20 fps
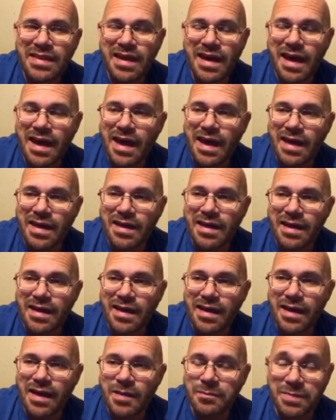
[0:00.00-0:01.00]

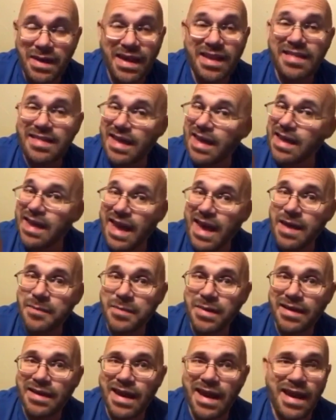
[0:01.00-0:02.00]
a big thing
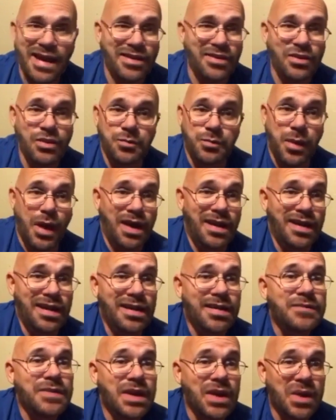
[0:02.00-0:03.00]
happened, and you probably
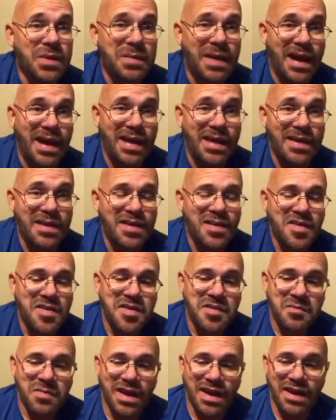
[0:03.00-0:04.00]
didn't even hear about it.
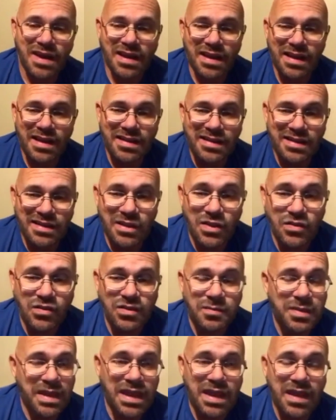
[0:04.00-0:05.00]
But
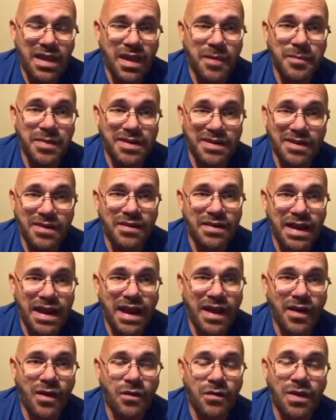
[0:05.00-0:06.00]
used to be, up until
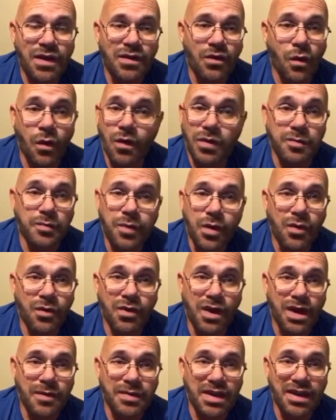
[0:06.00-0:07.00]
now, that all the
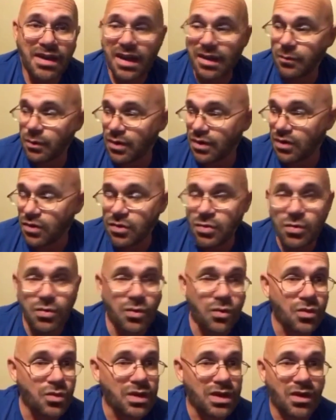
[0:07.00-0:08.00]
programming, like with
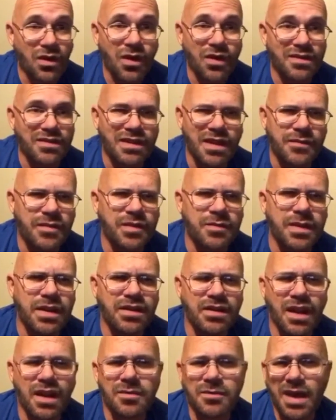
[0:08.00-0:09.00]
Google and all this stuff, has
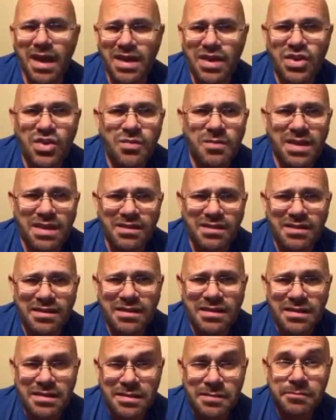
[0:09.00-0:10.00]
been done by humans.
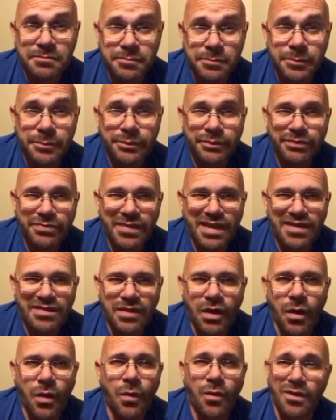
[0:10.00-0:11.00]

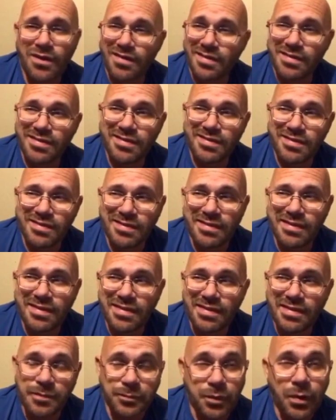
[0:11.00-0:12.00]
So
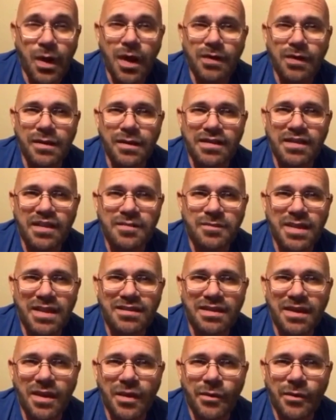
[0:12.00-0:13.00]
the progress has been
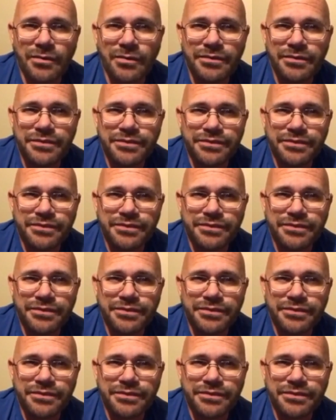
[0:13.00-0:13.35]
slow.